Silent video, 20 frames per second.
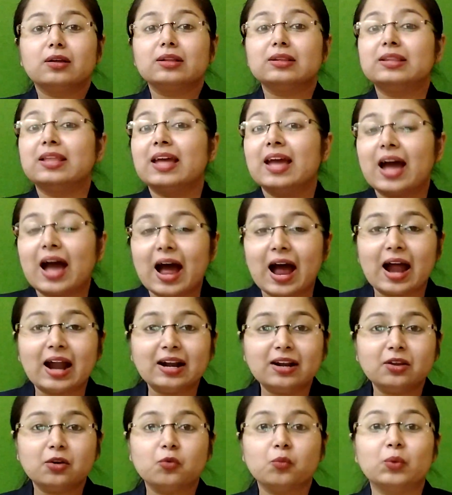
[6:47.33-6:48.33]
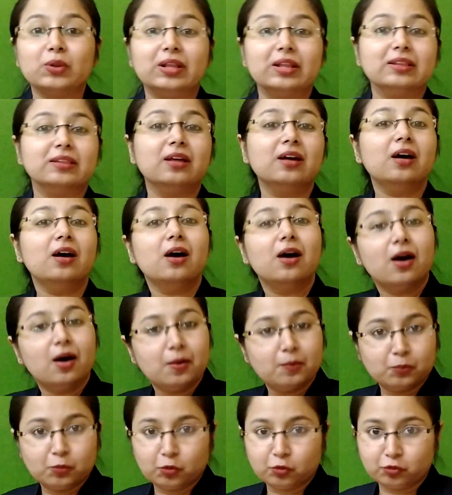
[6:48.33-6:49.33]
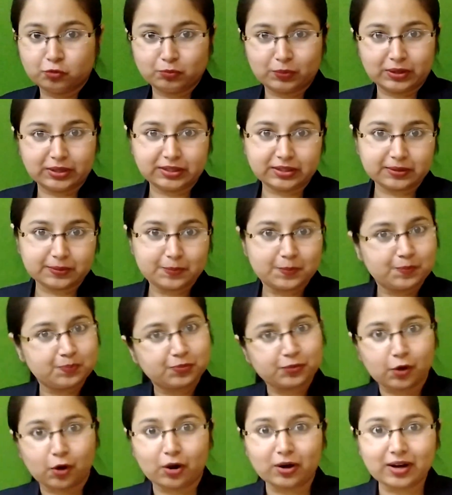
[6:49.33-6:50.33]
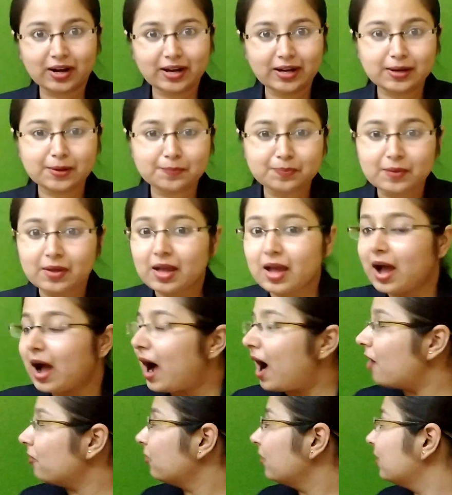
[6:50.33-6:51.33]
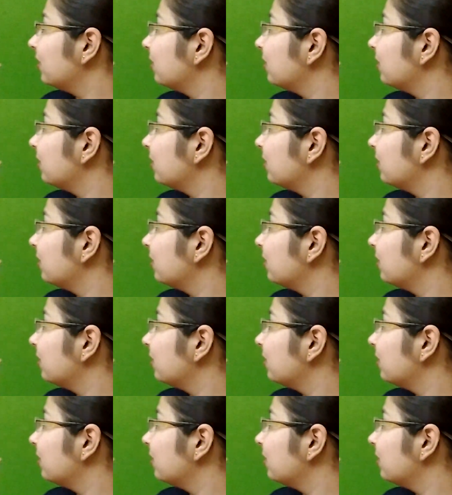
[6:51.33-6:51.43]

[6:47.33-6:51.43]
they had within the movement, alright. After